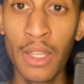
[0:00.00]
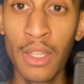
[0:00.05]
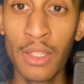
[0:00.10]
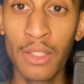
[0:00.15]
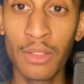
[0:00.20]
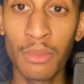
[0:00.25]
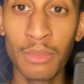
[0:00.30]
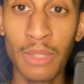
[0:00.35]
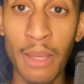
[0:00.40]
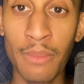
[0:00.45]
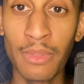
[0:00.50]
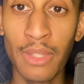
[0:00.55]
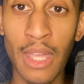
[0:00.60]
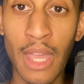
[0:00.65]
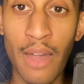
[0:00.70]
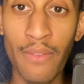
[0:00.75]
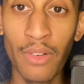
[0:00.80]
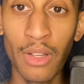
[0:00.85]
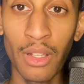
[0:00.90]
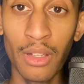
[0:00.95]
Sometimes they
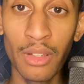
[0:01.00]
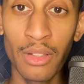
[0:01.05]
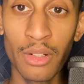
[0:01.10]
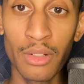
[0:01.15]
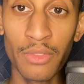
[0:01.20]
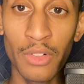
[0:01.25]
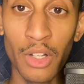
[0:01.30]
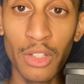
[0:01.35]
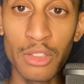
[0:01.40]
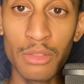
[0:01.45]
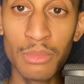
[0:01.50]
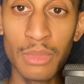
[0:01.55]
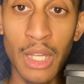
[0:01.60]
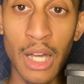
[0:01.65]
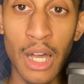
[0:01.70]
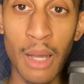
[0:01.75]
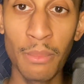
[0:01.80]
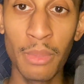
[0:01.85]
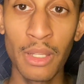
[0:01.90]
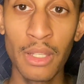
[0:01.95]
have a little volume
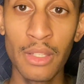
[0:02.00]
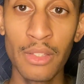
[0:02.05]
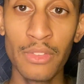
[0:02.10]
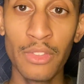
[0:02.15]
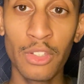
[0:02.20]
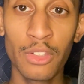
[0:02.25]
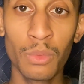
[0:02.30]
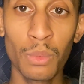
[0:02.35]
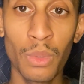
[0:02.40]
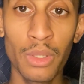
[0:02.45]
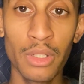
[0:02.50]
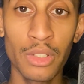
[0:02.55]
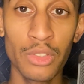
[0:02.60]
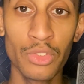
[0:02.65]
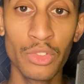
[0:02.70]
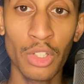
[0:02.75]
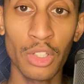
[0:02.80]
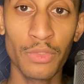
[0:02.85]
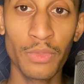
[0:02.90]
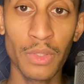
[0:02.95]
knob. This one is
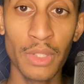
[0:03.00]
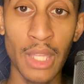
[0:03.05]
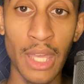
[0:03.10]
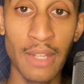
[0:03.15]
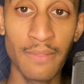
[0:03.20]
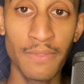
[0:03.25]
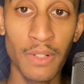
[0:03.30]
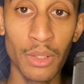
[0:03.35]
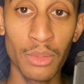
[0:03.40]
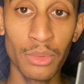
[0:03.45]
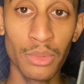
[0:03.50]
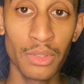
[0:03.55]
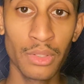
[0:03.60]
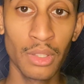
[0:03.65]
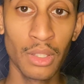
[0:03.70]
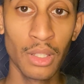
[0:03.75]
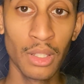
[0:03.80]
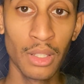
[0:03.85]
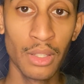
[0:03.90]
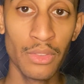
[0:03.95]
just for the headphones.
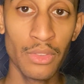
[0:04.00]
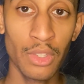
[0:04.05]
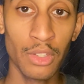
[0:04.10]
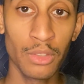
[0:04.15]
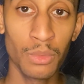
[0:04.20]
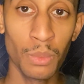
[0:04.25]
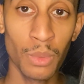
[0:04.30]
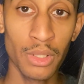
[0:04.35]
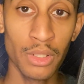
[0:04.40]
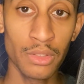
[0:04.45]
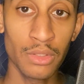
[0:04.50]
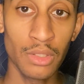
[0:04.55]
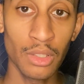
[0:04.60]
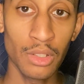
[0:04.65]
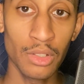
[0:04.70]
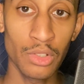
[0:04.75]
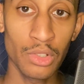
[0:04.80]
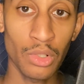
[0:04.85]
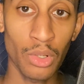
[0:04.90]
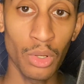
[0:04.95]
This one is to
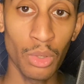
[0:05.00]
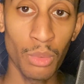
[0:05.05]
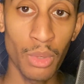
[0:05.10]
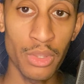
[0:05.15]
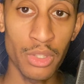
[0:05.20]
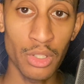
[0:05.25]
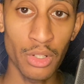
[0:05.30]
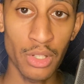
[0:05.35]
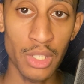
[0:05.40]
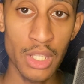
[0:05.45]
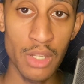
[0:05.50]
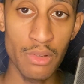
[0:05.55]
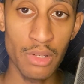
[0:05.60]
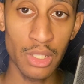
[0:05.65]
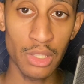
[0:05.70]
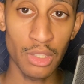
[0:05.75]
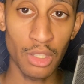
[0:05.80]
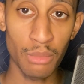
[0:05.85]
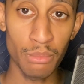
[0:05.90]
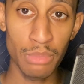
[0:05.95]
control whether you're
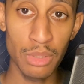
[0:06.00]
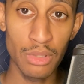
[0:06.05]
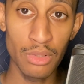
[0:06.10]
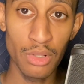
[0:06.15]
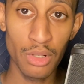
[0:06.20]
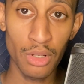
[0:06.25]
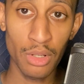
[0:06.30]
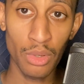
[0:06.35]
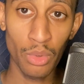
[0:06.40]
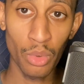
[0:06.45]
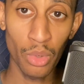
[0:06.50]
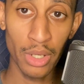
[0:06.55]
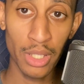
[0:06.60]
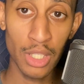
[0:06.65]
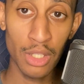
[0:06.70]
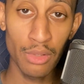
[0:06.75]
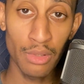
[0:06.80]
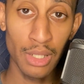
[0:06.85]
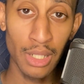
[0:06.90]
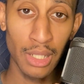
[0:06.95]
hearing the computer or
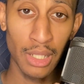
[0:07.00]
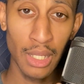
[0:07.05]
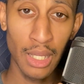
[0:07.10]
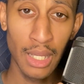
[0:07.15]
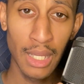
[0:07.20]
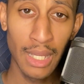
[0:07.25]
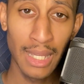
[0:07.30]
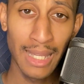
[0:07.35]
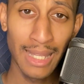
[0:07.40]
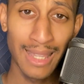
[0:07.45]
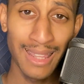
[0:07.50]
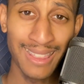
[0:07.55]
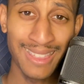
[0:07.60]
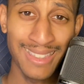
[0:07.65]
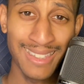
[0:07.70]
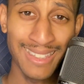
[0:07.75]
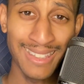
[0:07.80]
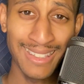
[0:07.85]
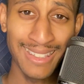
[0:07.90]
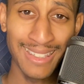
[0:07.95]
hearing
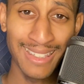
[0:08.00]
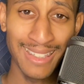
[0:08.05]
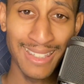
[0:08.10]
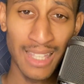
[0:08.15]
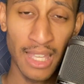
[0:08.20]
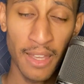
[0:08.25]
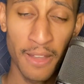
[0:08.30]
the